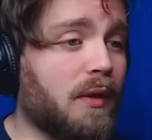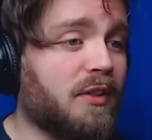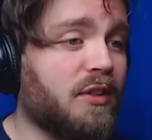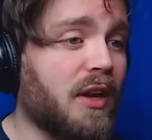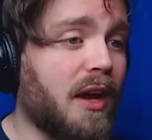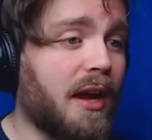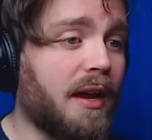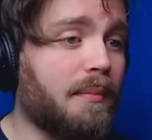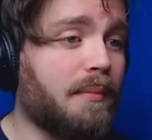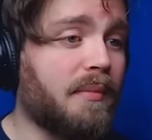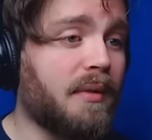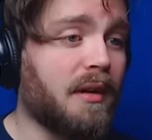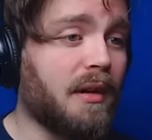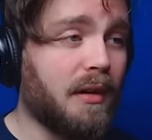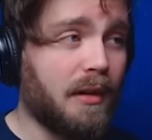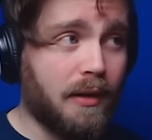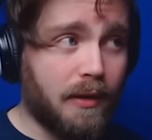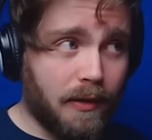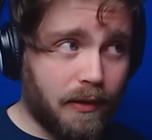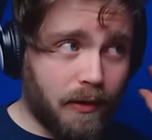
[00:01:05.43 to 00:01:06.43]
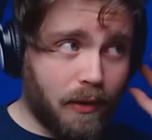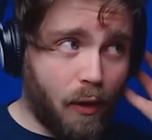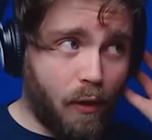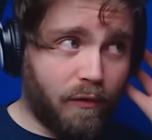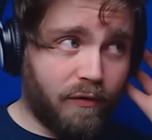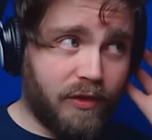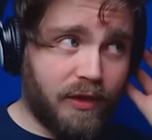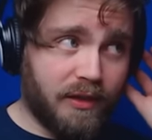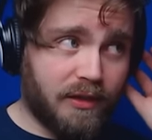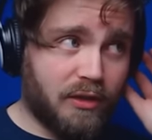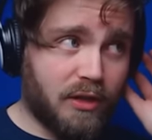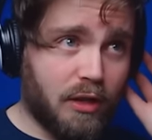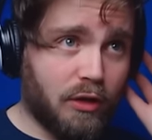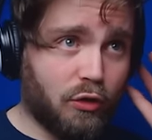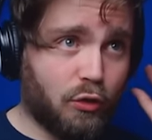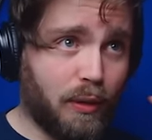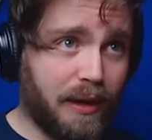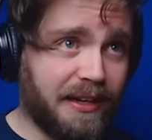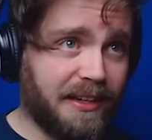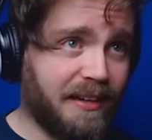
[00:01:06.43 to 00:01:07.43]
the time of the
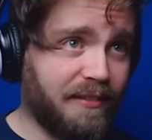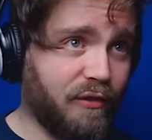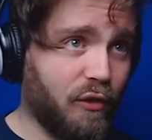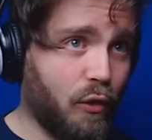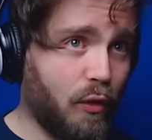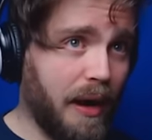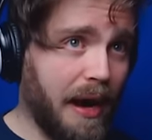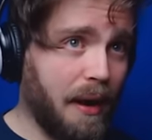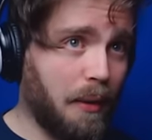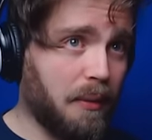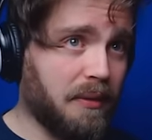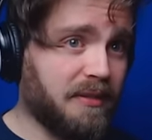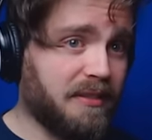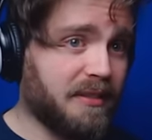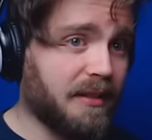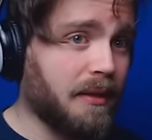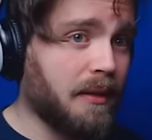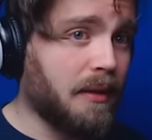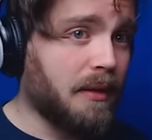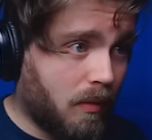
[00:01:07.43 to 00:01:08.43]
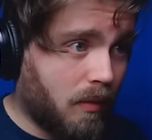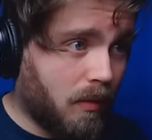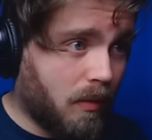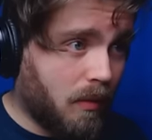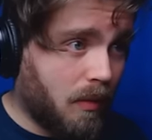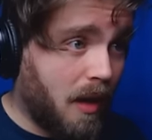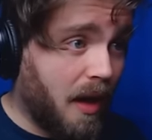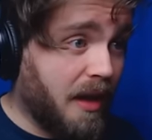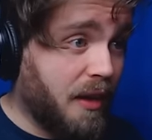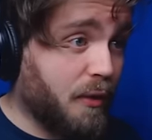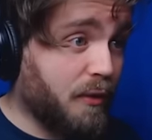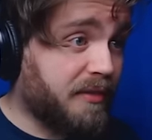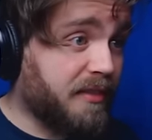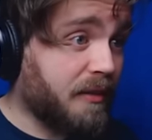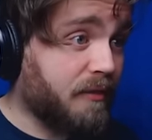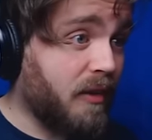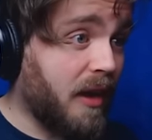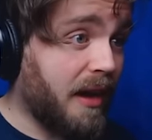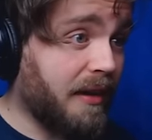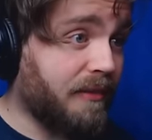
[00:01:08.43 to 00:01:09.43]
24 hours. You've
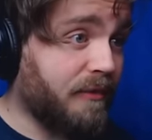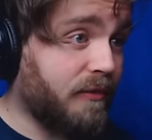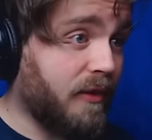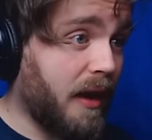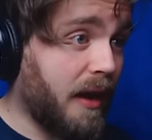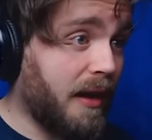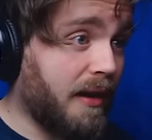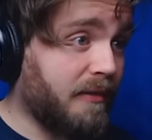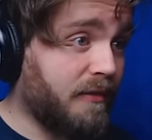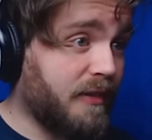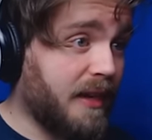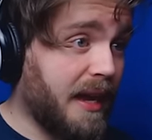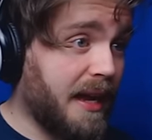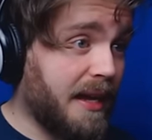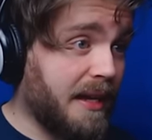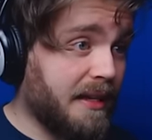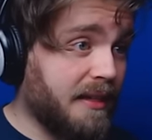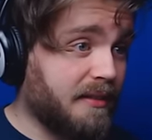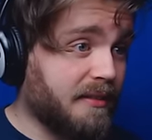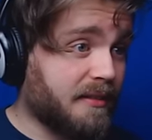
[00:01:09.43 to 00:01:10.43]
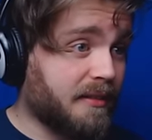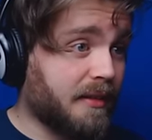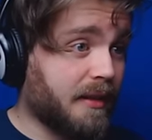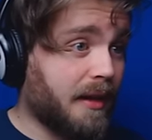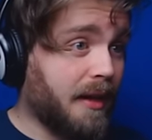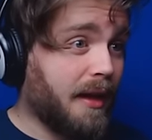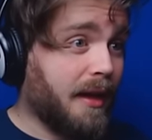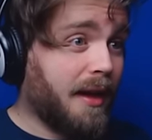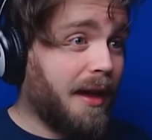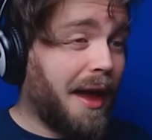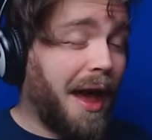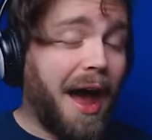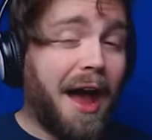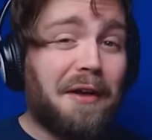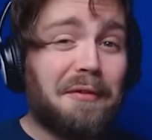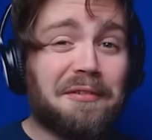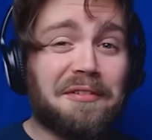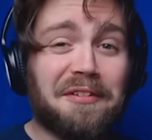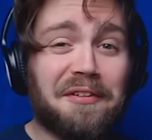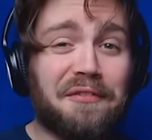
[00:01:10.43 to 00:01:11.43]
survived 5 days.
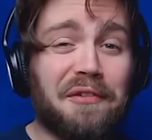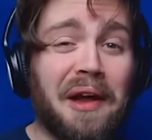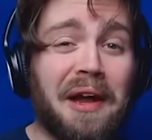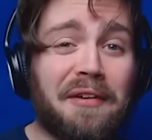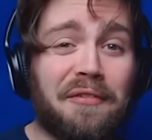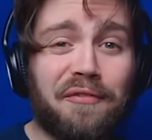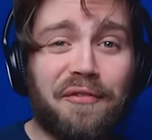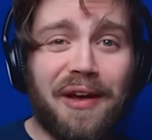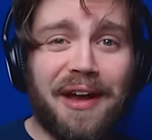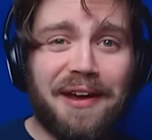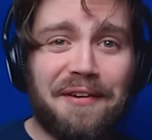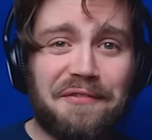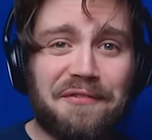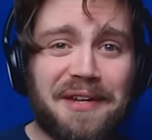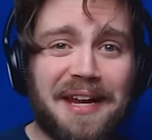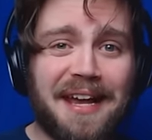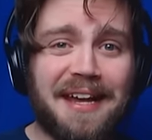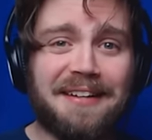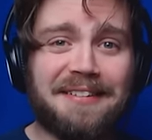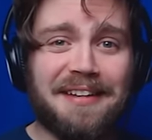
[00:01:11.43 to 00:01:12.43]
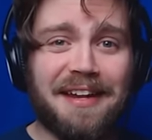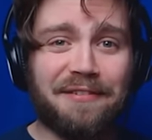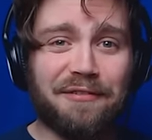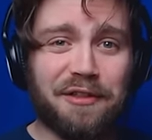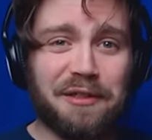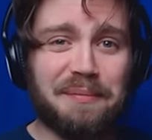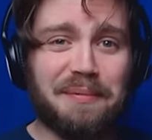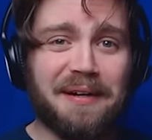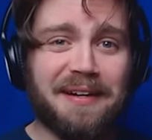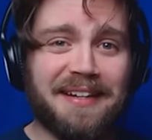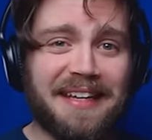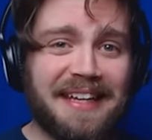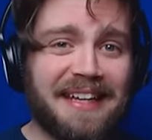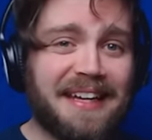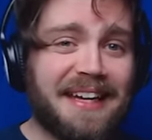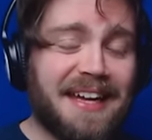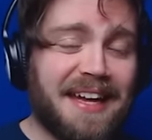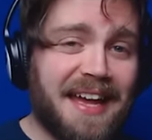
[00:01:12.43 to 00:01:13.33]
I've survived 5 days, everybody.